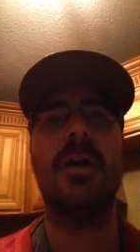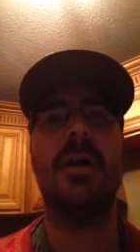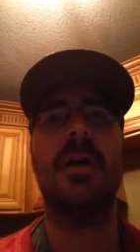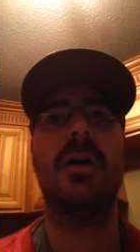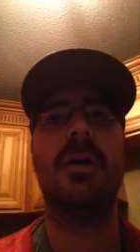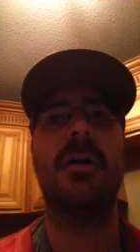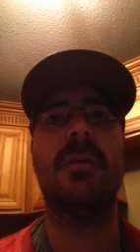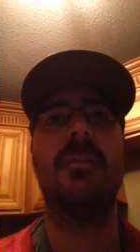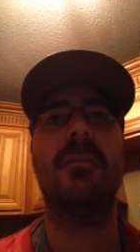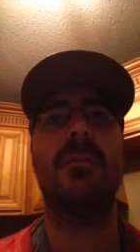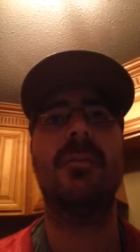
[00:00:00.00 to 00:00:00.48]

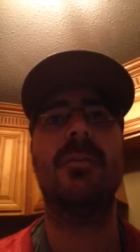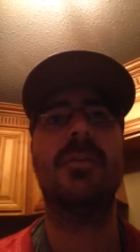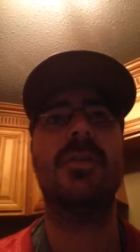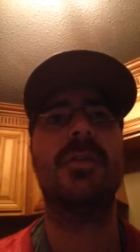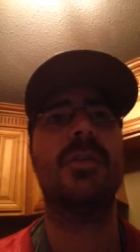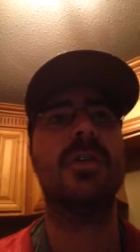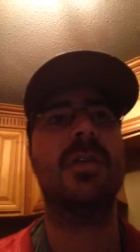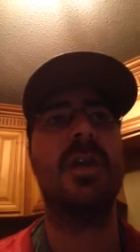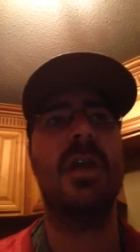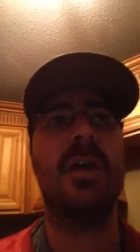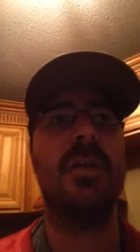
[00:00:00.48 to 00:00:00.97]
Um,
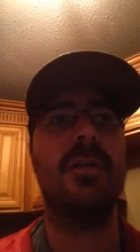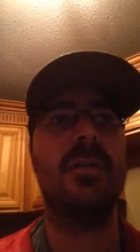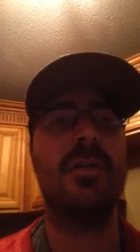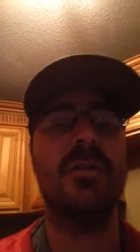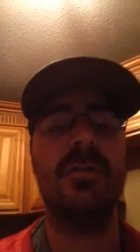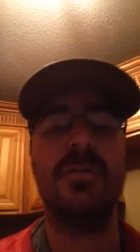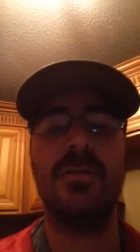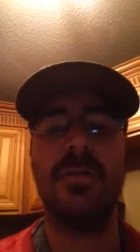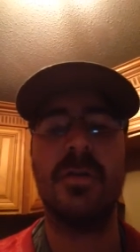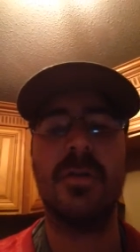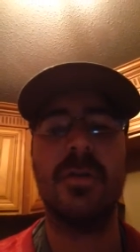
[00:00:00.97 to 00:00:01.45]
so you can't
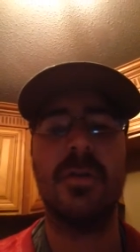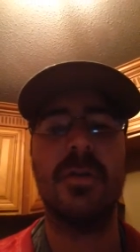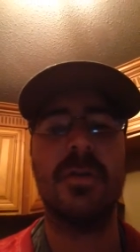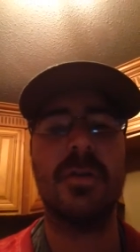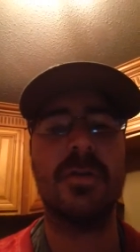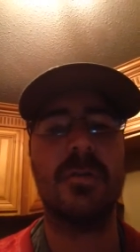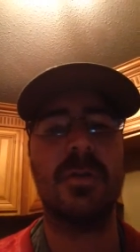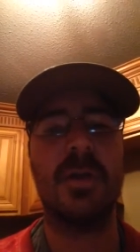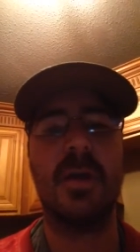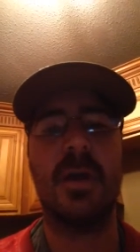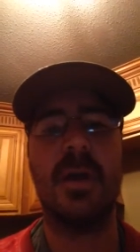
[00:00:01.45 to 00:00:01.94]
lose on
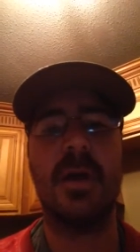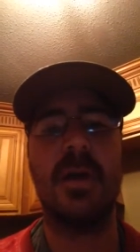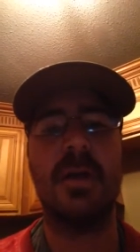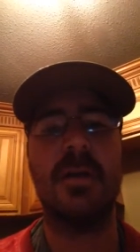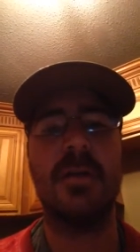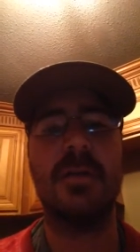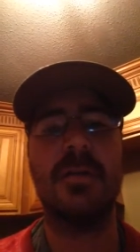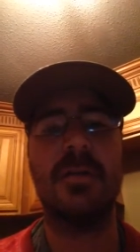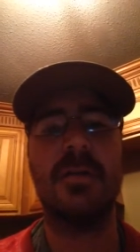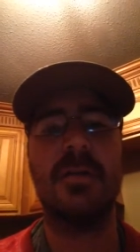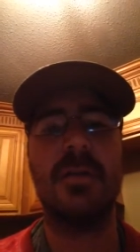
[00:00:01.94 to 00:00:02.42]
this one,
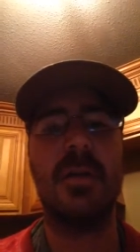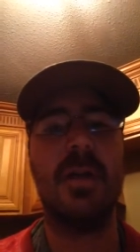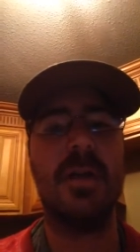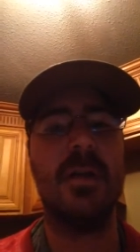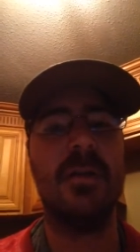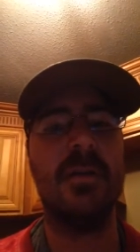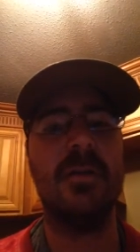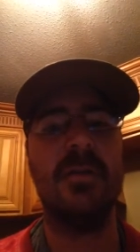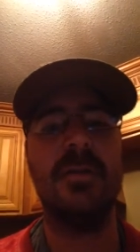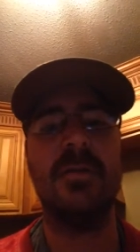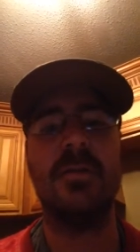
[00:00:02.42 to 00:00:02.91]
guys.
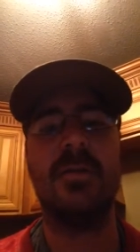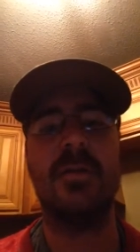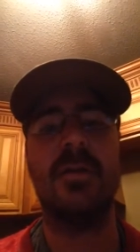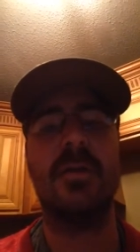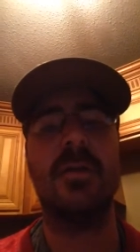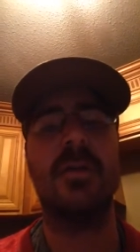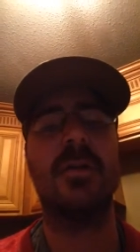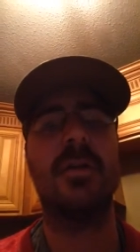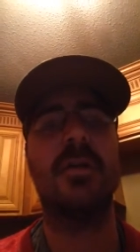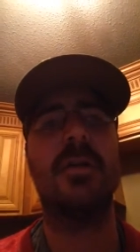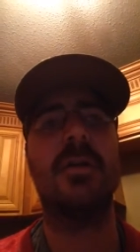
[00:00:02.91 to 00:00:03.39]
Can't lose
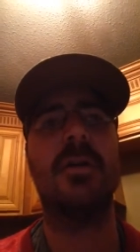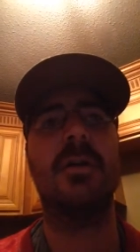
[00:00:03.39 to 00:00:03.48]
on it.